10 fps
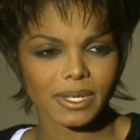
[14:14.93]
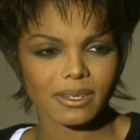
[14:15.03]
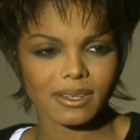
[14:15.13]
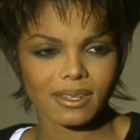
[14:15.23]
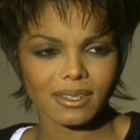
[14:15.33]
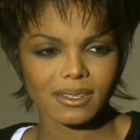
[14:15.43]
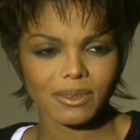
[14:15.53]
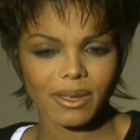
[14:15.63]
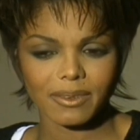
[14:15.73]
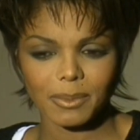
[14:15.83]
But
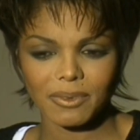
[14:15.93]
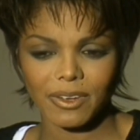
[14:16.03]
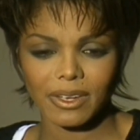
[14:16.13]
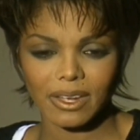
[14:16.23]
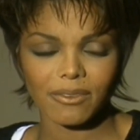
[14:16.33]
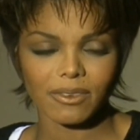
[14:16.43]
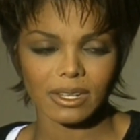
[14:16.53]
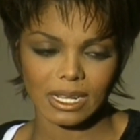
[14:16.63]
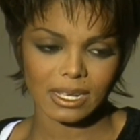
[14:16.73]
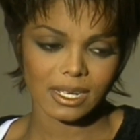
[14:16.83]
you have to be very
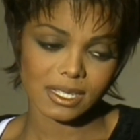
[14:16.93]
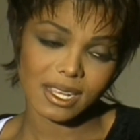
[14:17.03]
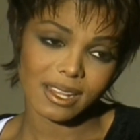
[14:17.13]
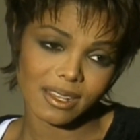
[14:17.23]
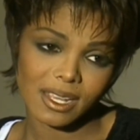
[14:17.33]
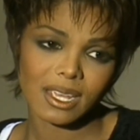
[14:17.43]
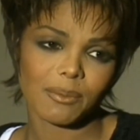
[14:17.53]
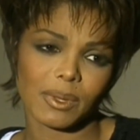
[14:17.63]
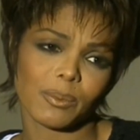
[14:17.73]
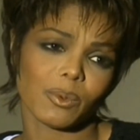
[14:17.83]
careful. And like I said,
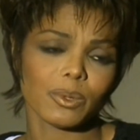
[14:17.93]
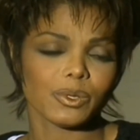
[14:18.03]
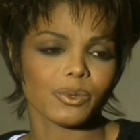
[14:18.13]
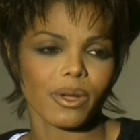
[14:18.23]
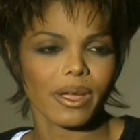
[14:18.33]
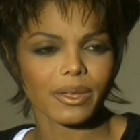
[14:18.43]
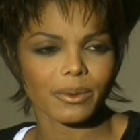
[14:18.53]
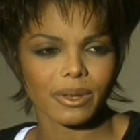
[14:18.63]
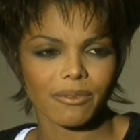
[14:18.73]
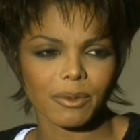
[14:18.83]
people will try you
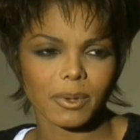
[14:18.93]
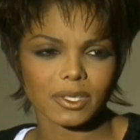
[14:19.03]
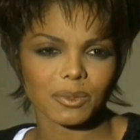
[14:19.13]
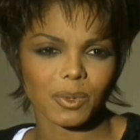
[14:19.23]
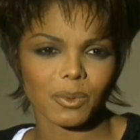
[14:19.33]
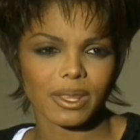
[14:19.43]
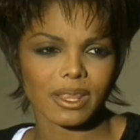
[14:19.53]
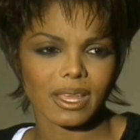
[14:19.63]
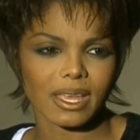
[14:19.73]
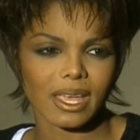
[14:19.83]
in every possible way
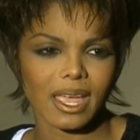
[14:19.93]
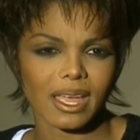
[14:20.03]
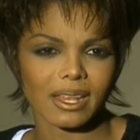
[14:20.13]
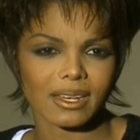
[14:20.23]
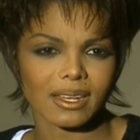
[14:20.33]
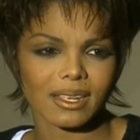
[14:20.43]
that they can.